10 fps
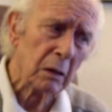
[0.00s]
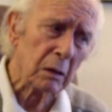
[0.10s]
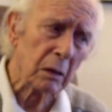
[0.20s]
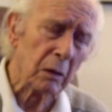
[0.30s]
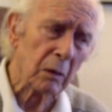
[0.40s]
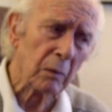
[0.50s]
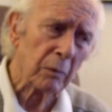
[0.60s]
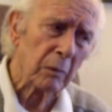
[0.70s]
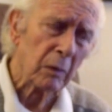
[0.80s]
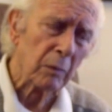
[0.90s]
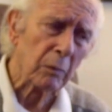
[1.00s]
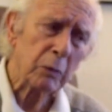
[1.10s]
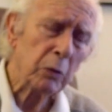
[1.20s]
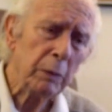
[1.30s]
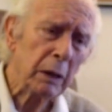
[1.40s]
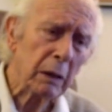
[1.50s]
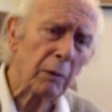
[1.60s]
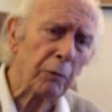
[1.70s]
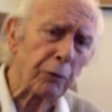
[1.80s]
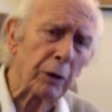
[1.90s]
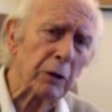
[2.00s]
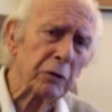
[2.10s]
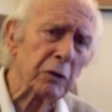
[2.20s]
you know. But we became friends.